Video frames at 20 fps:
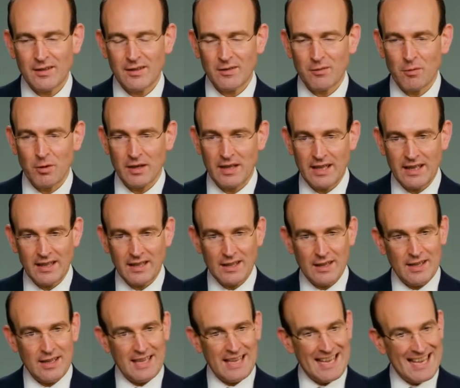What he,
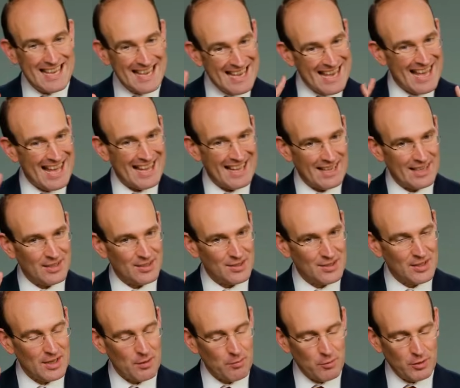he has
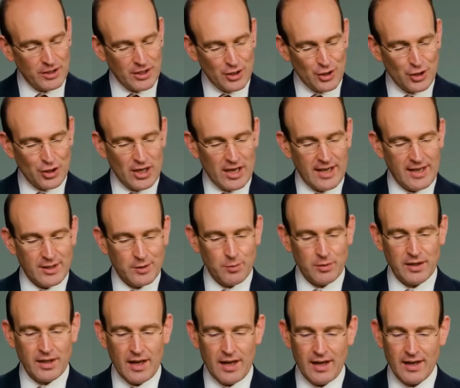and what he shares
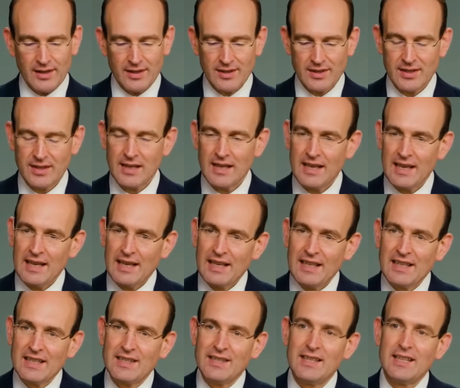with us
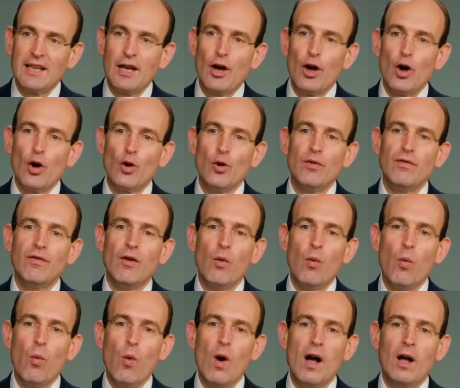is the
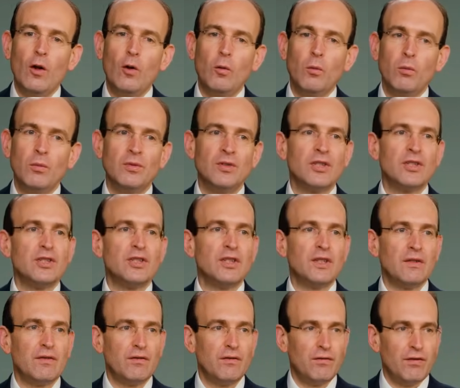overwhelmed
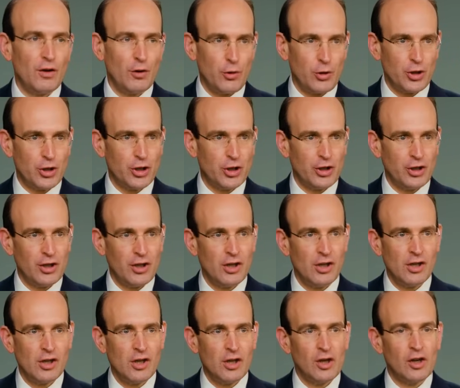devotion
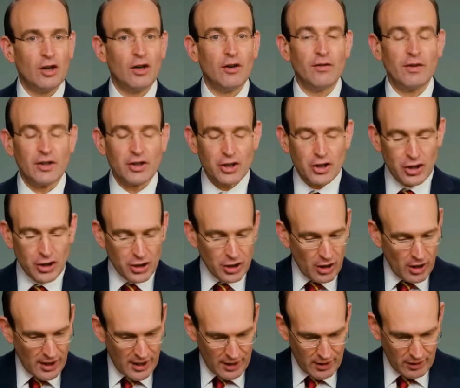of a
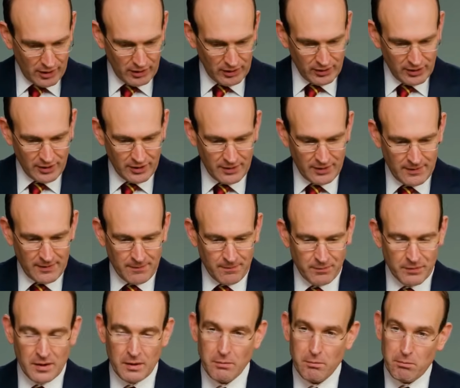child
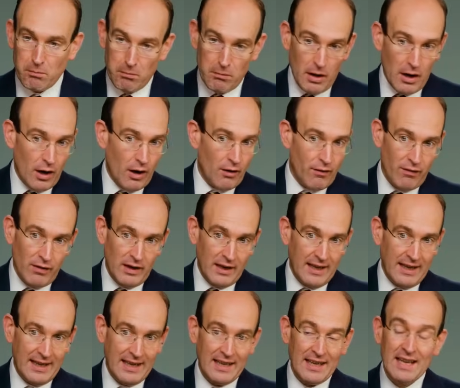
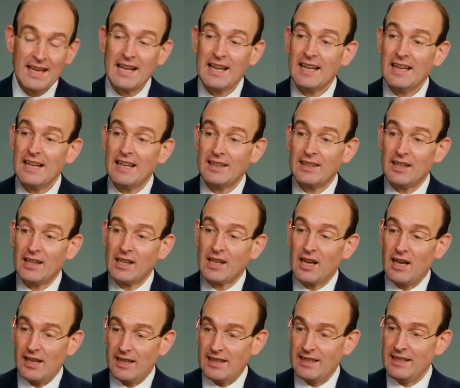marveling at the
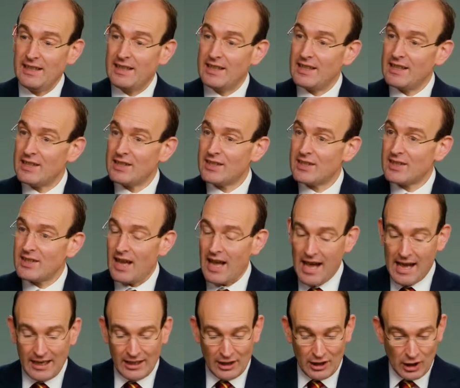kindness
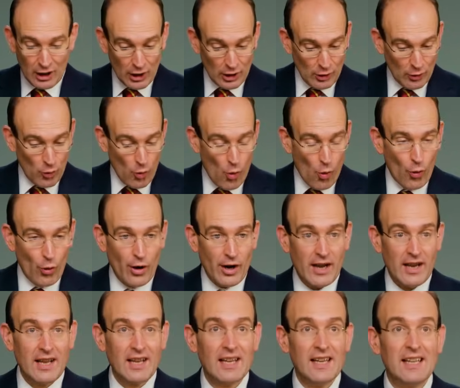and
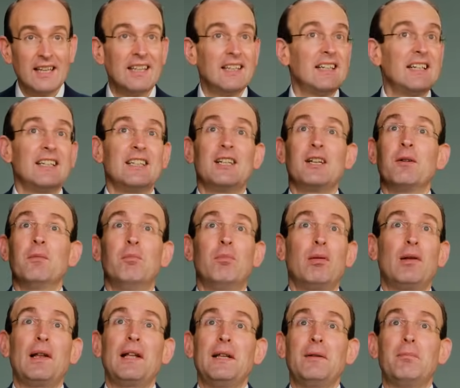glory and
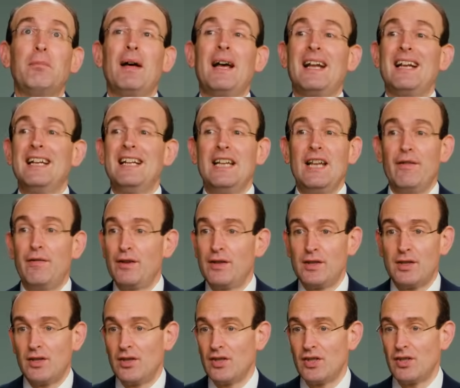complete
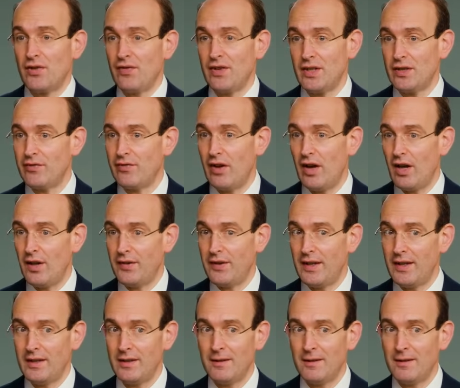magnificence of his father.